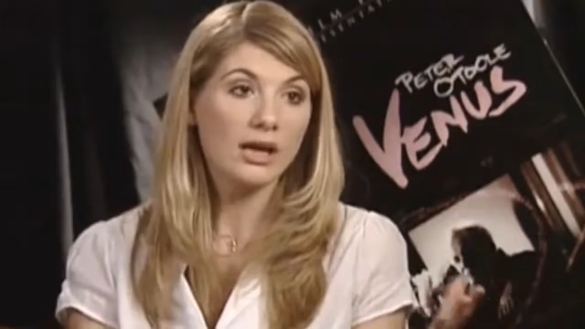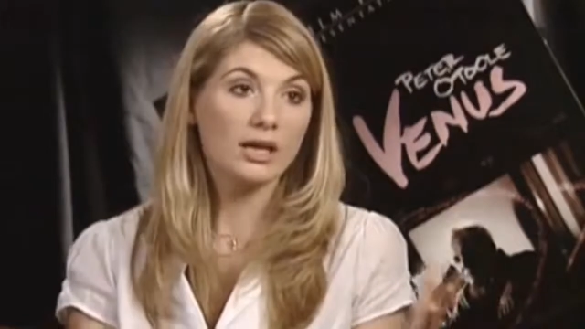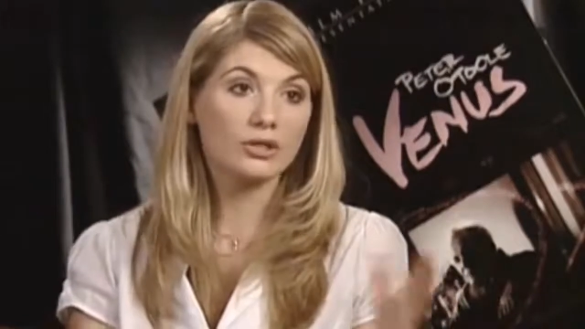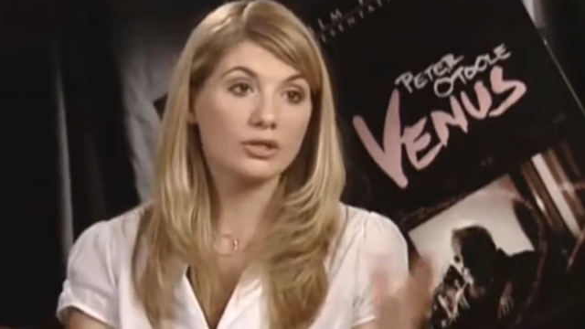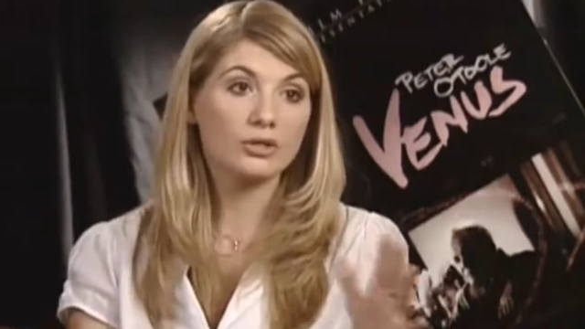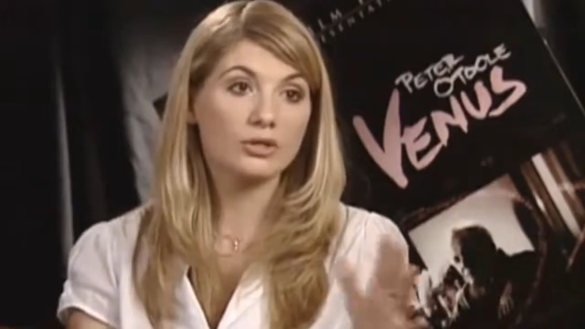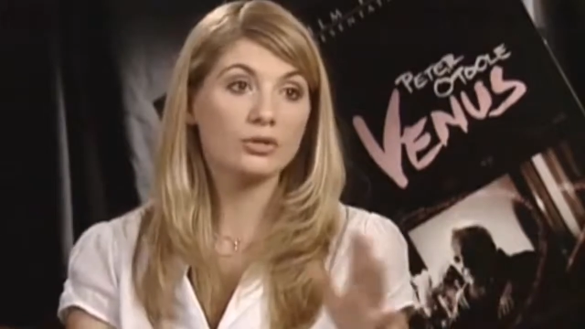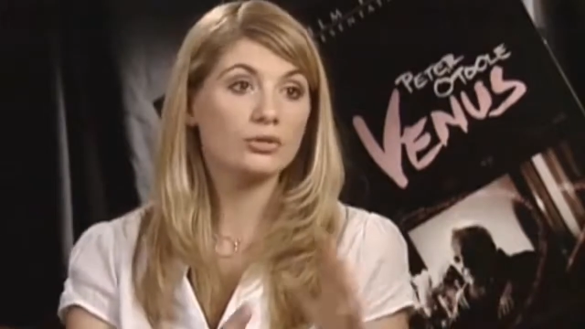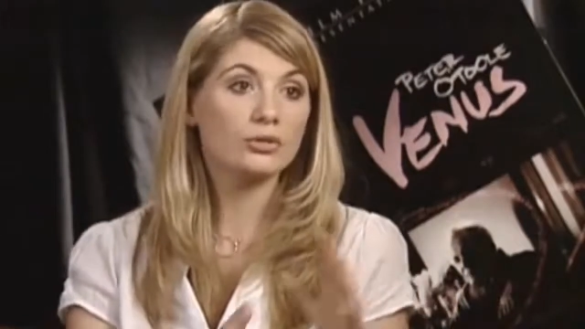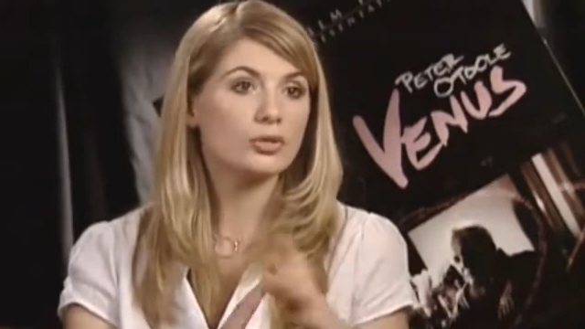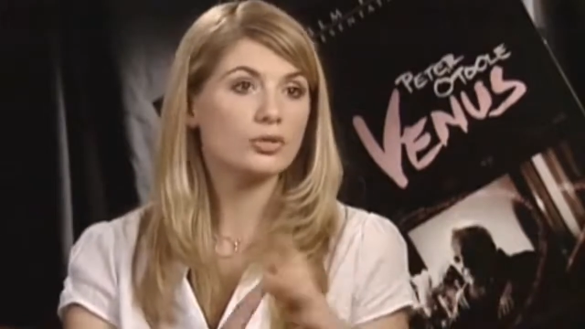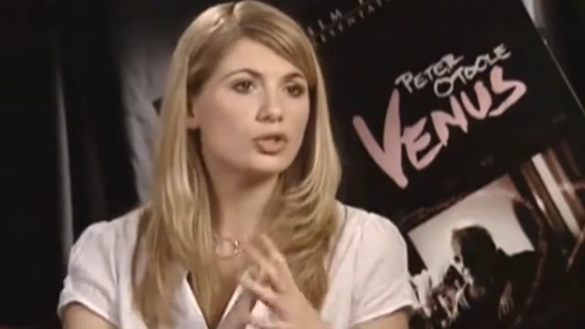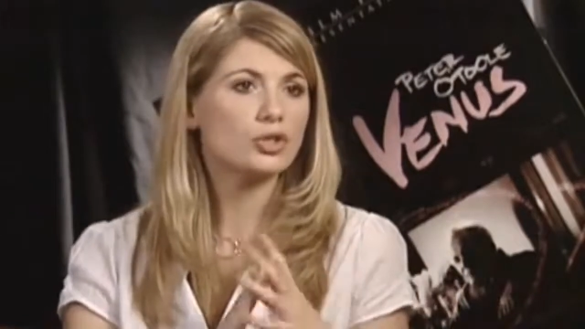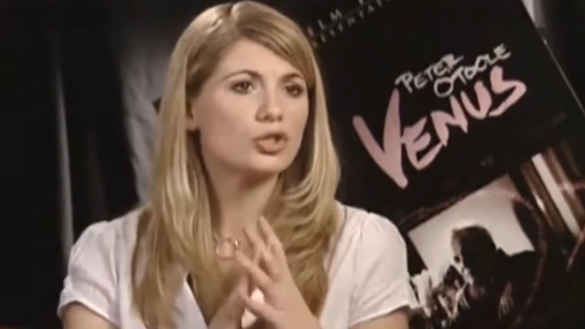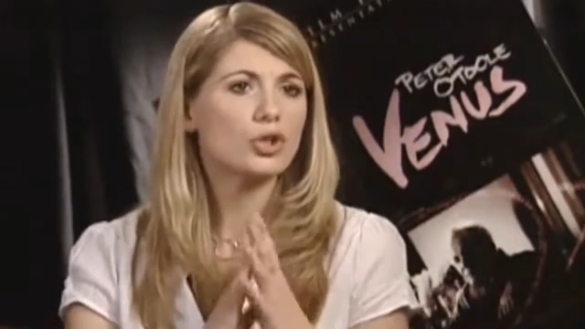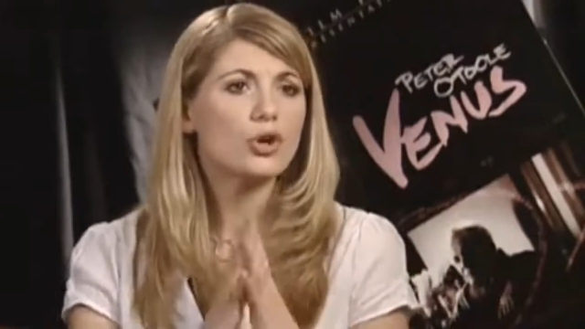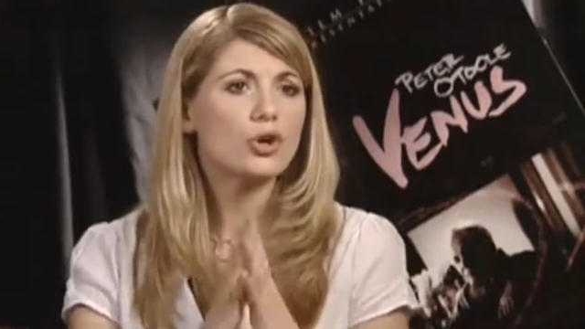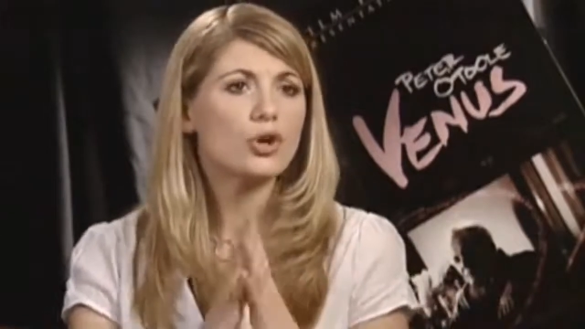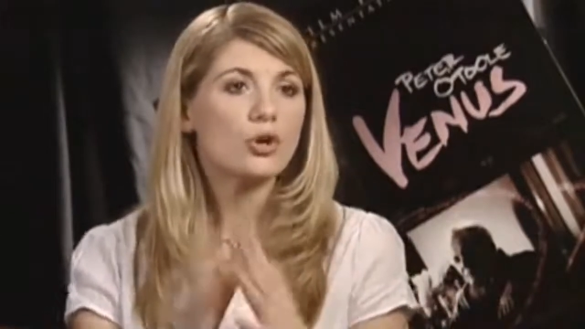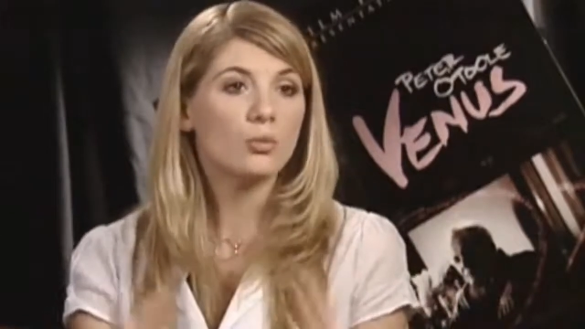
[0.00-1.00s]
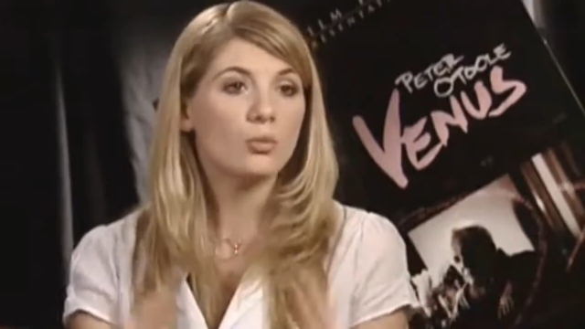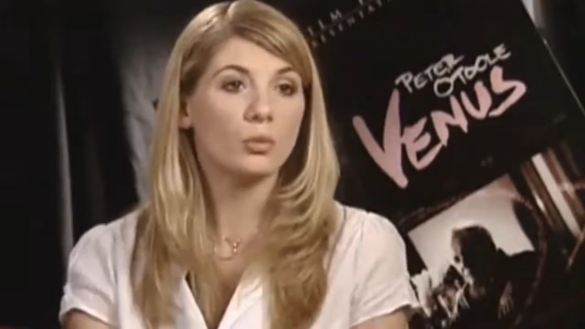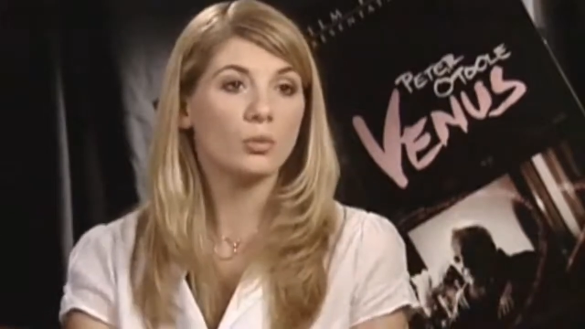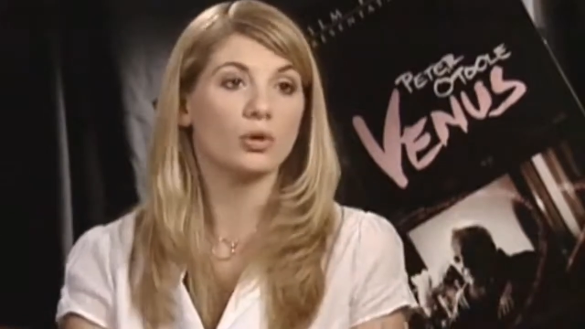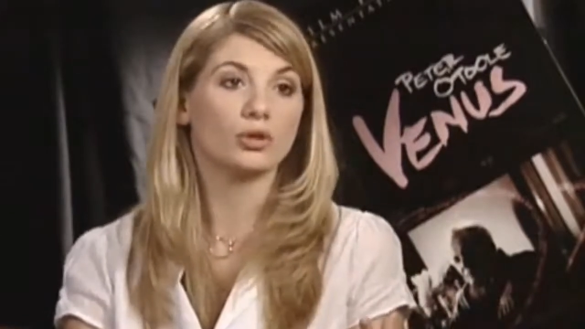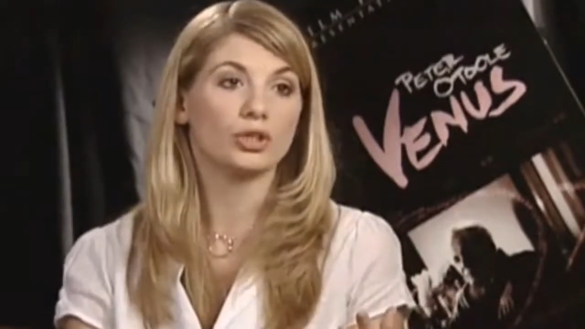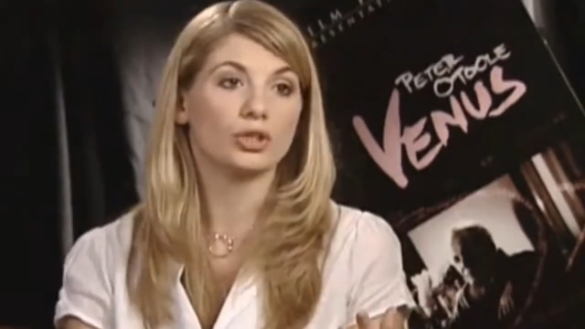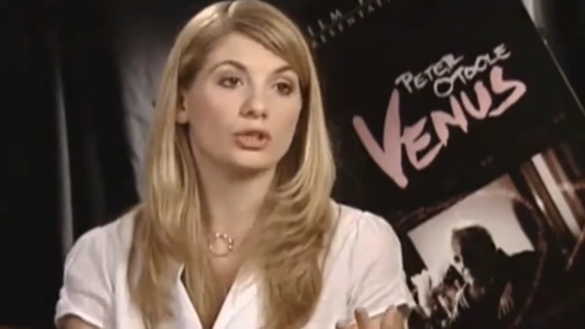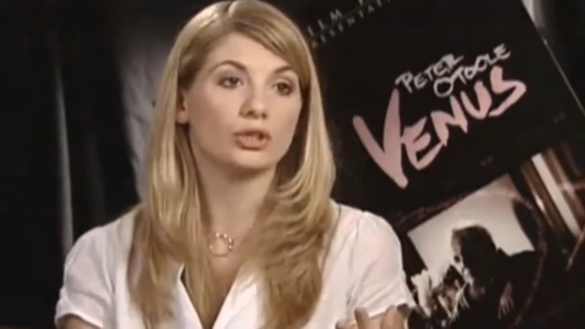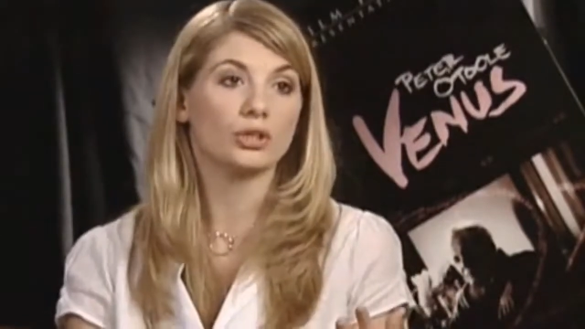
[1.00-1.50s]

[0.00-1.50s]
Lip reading: has done so much